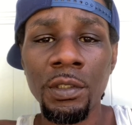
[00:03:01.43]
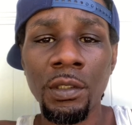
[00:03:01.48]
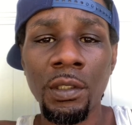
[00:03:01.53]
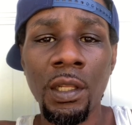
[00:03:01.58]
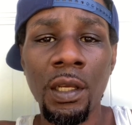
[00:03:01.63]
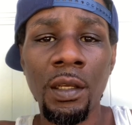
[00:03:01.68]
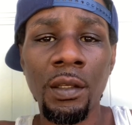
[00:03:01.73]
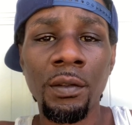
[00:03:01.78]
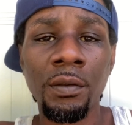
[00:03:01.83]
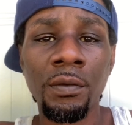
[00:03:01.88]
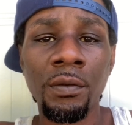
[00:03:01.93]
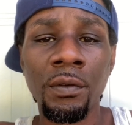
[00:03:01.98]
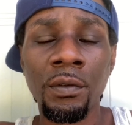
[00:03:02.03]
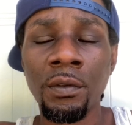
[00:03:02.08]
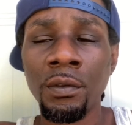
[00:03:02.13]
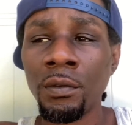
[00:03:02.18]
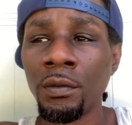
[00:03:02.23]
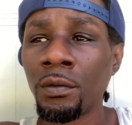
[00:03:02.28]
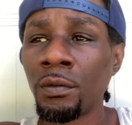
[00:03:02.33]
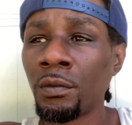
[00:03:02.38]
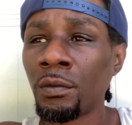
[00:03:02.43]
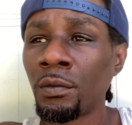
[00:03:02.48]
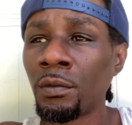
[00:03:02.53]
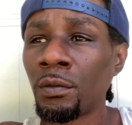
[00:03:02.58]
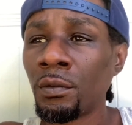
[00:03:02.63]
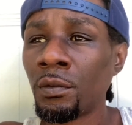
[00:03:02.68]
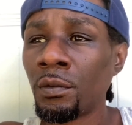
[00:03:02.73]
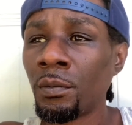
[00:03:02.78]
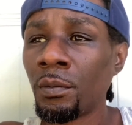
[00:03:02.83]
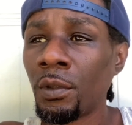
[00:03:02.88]
your life.
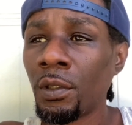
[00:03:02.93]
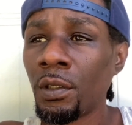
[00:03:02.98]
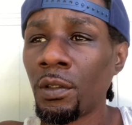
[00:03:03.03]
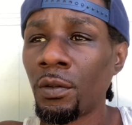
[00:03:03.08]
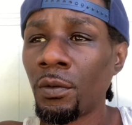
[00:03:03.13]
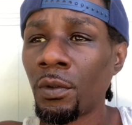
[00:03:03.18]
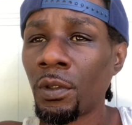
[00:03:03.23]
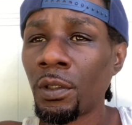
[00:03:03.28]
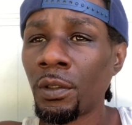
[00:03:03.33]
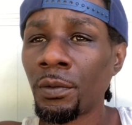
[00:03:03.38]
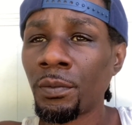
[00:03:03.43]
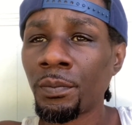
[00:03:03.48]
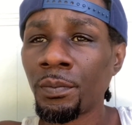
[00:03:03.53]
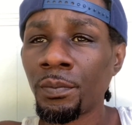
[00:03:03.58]
But either way,